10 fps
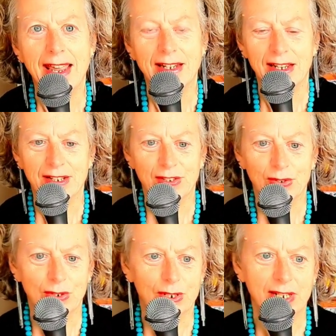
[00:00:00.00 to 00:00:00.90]
And I
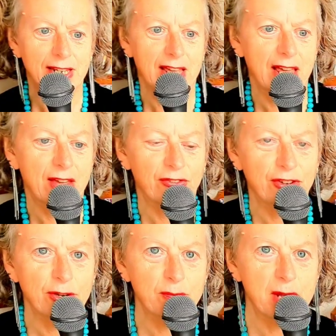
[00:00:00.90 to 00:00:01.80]
saw a
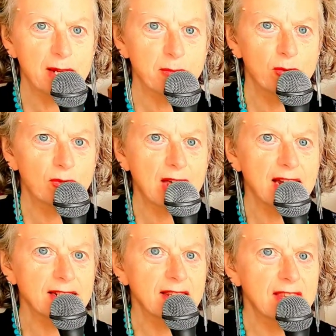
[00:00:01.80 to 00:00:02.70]
few people
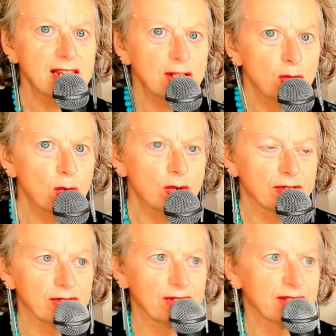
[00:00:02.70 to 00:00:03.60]
cutting their
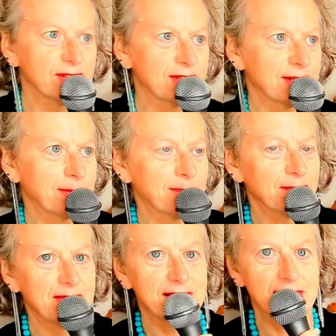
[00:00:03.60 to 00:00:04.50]
lawns
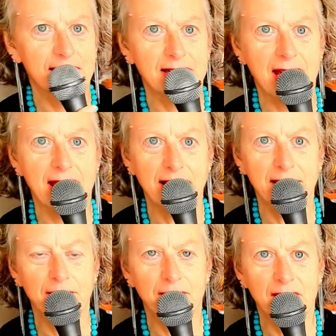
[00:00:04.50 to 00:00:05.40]

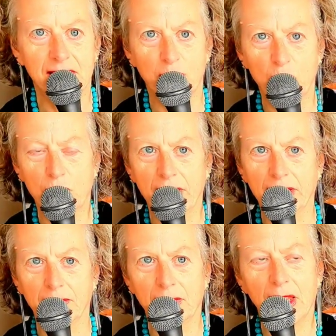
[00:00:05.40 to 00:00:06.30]
today, this
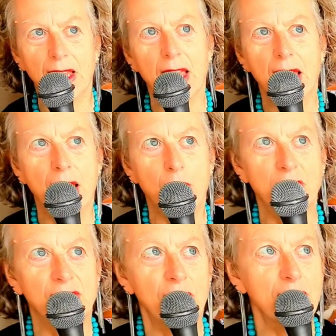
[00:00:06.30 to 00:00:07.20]
morning. It
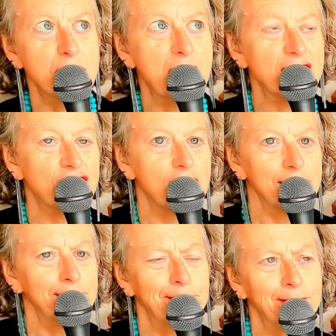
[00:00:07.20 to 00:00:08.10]
was very much
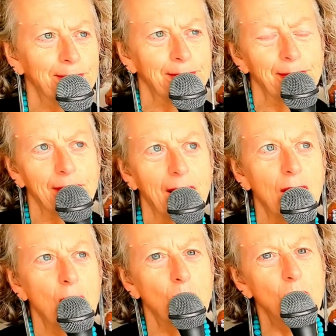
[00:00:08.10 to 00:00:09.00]
a
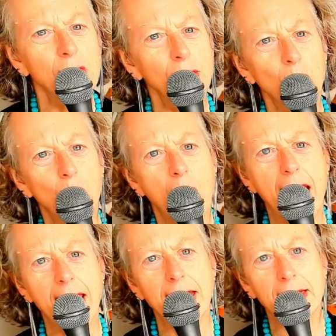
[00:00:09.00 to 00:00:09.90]
will it
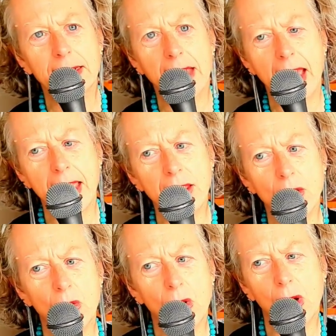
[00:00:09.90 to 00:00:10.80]
rain
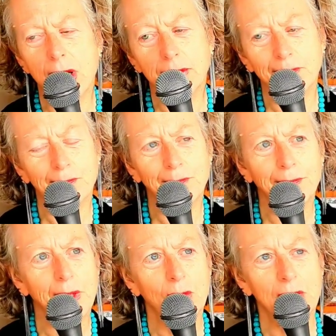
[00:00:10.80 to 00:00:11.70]
day or
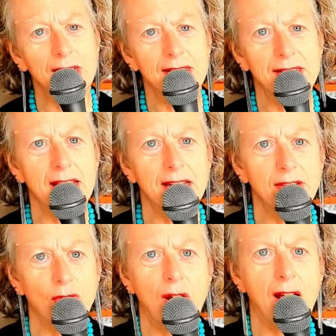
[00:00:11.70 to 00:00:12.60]

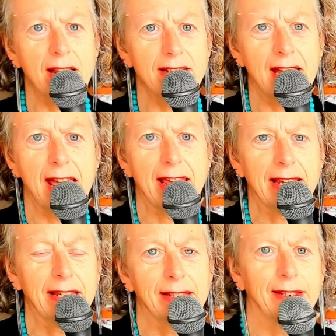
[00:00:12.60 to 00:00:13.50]
stay dry day.